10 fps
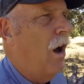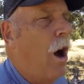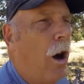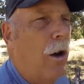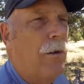
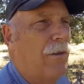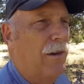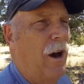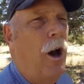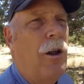All
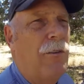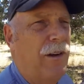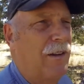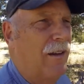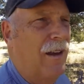of
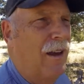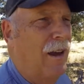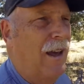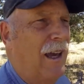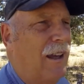it
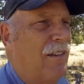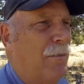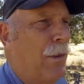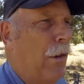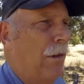is
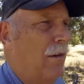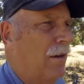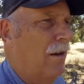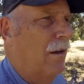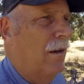important.
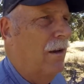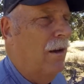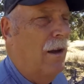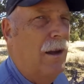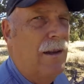
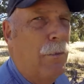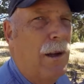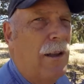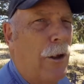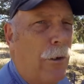that
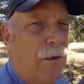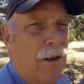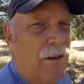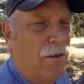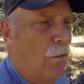we learn
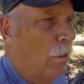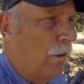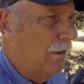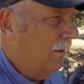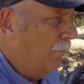this,
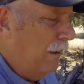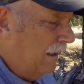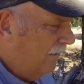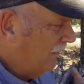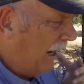to
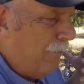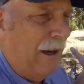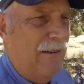be side by